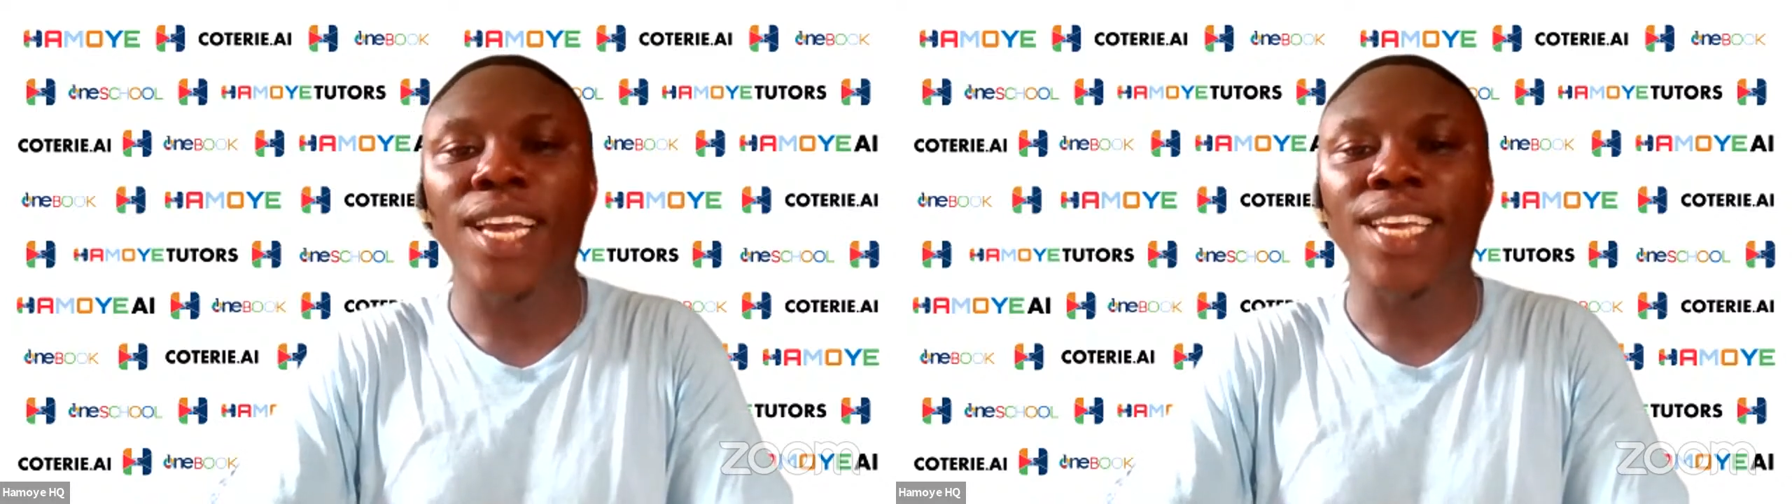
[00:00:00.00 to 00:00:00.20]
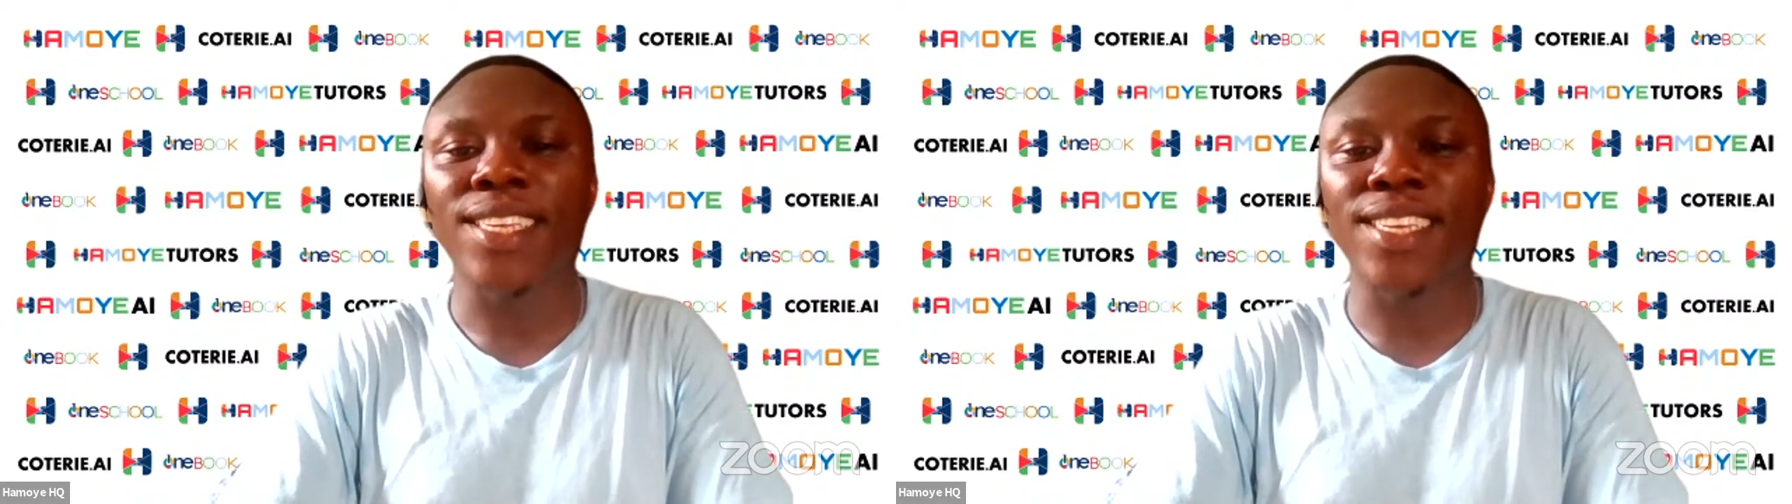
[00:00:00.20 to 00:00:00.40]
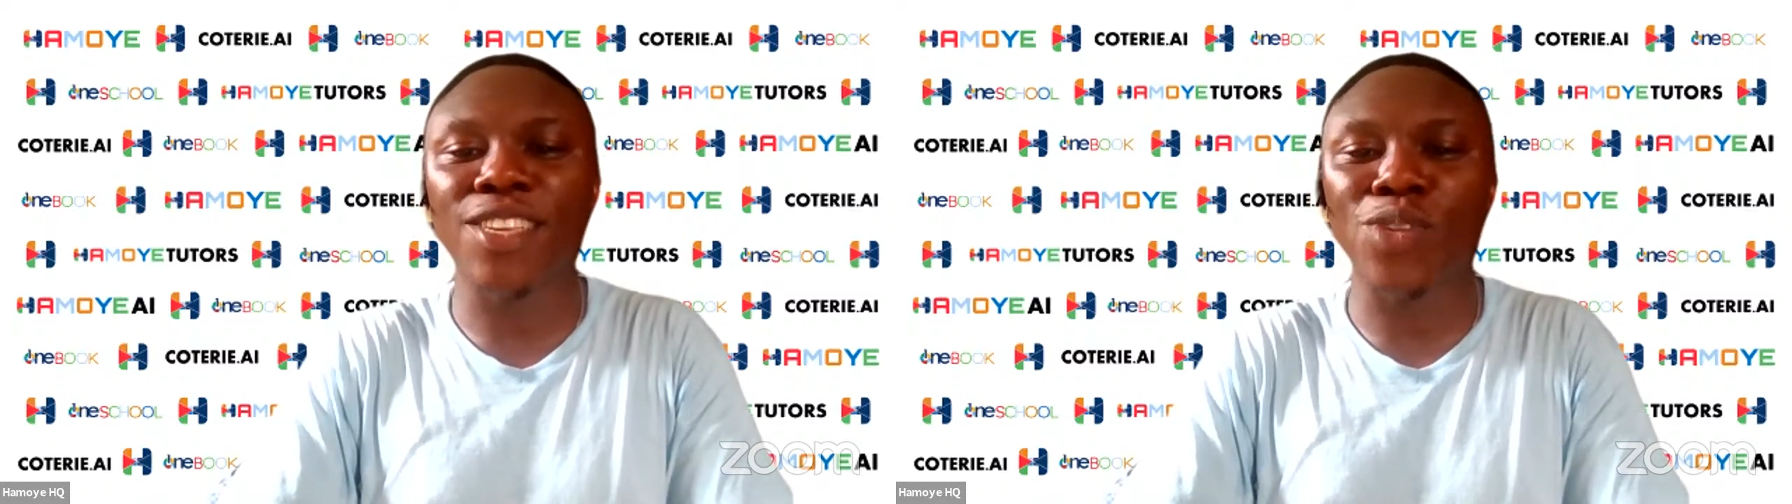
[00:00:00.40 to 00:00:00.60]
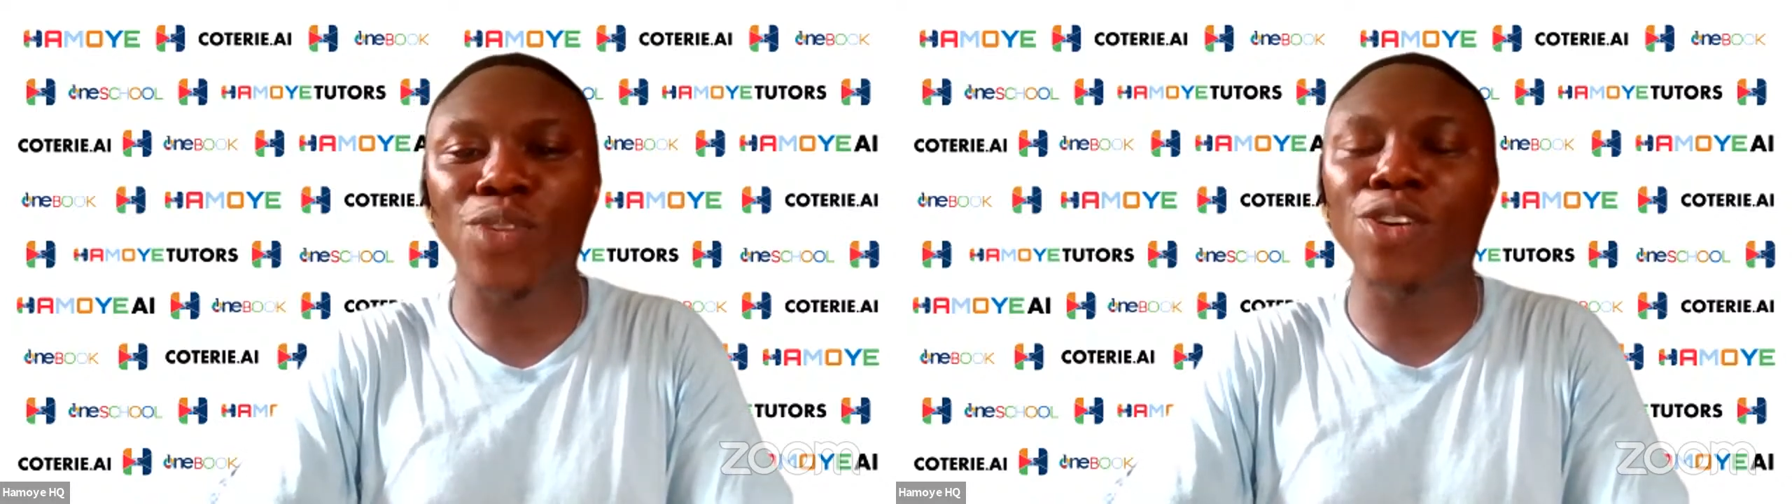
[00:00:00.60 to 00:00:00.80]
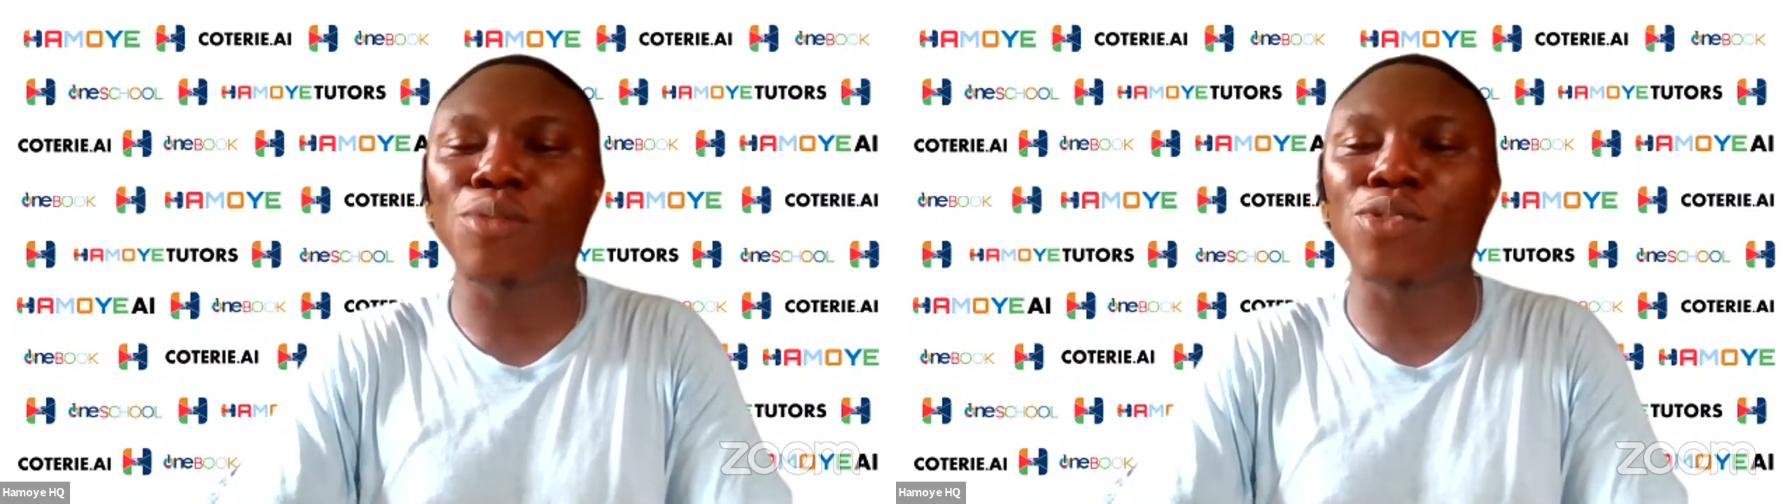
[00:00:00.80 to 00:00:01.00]
He says, when
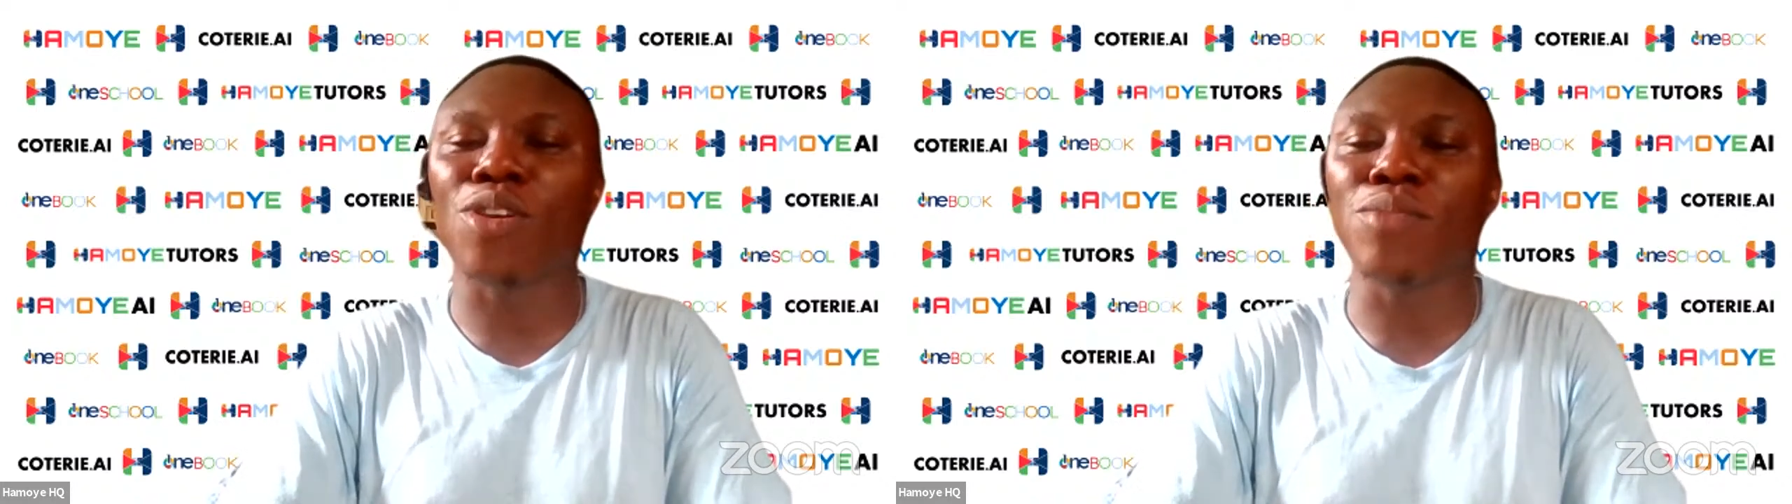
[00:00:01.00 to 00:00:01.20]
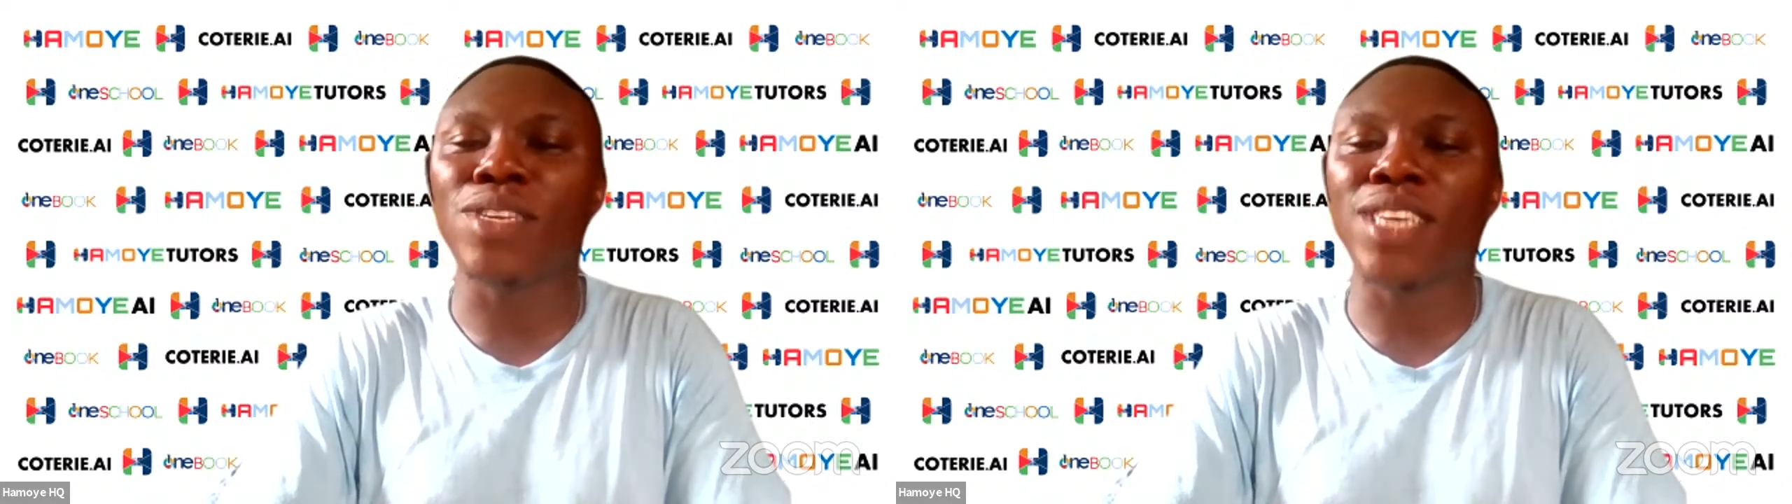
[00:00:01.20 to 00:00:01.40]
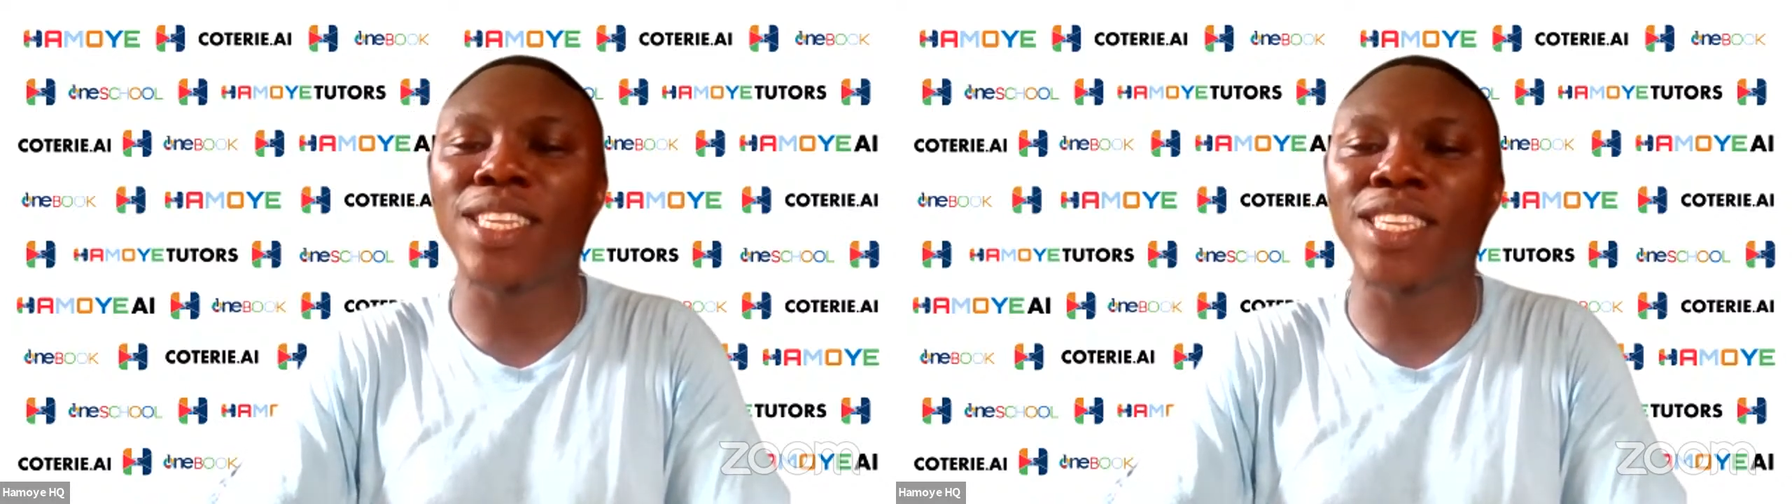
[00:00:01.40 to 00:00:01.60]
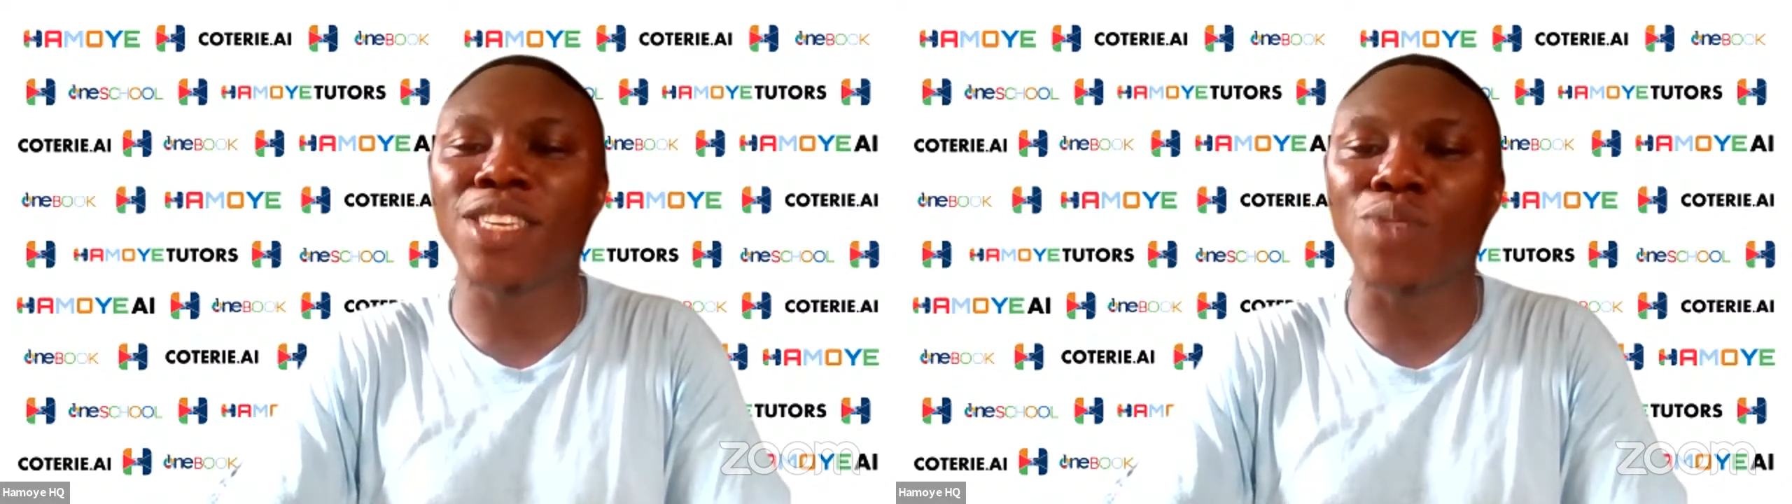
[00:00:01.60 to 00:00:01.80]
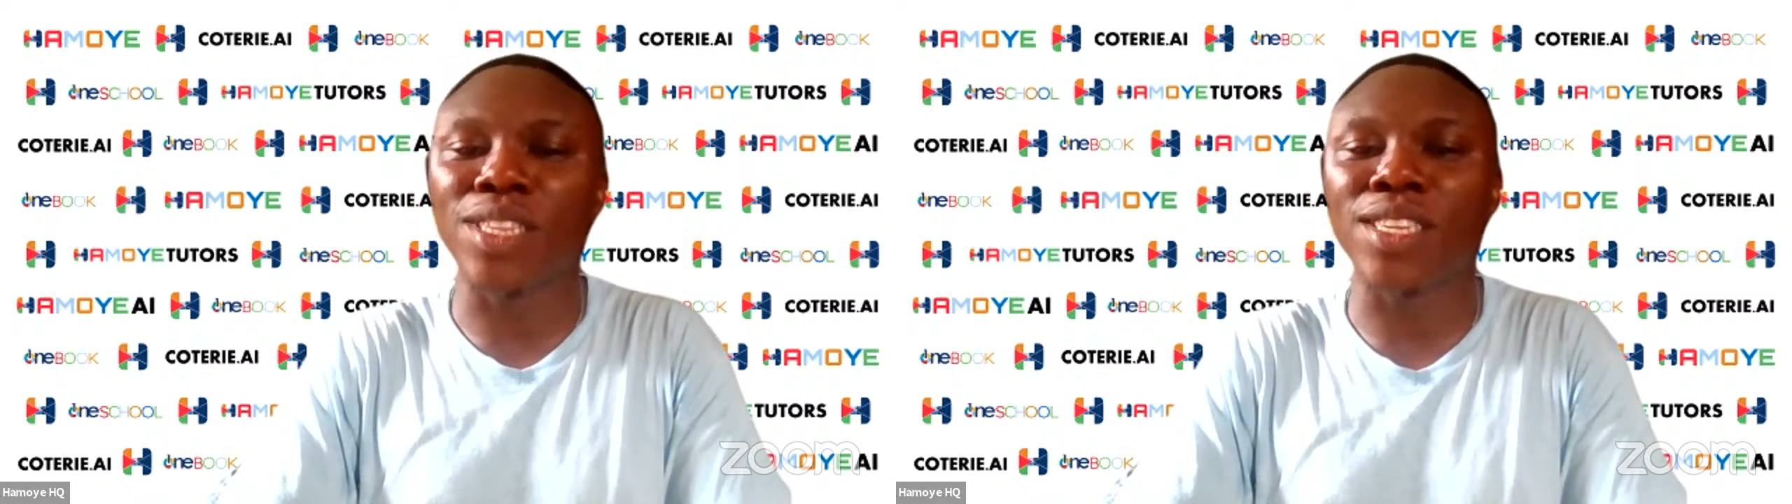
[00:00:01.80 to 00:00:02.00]
it comes to
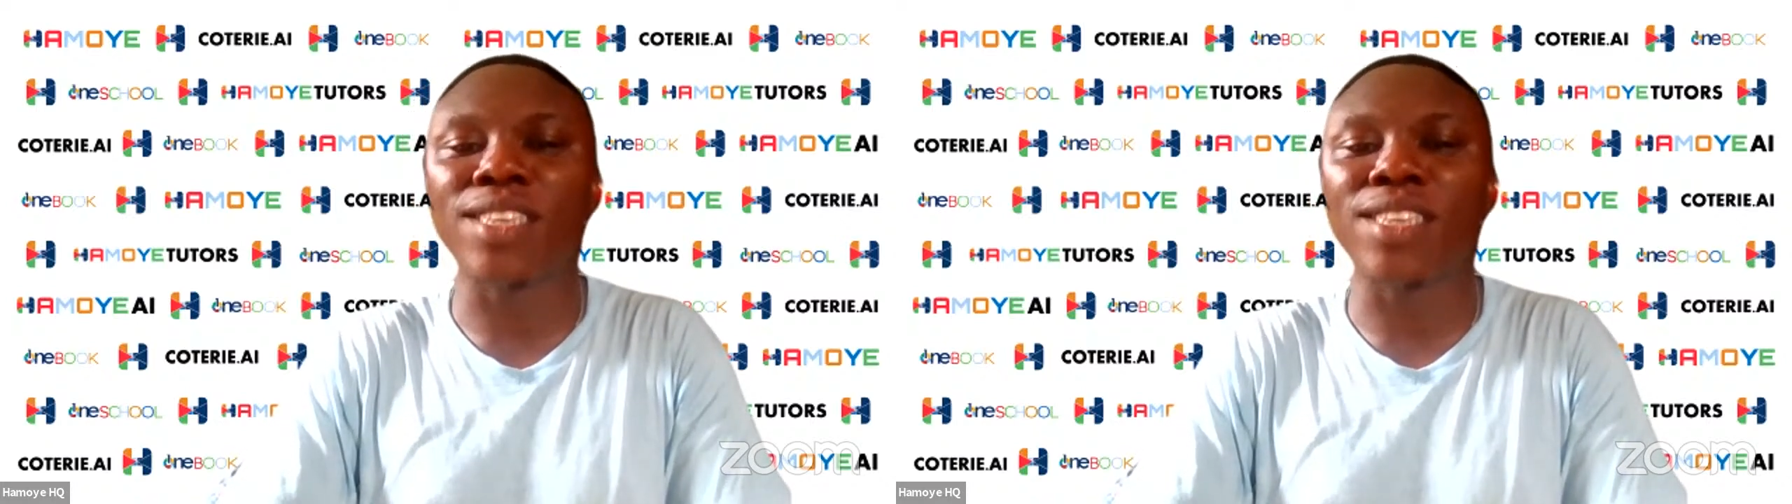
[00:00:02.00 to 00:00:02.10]
communicating with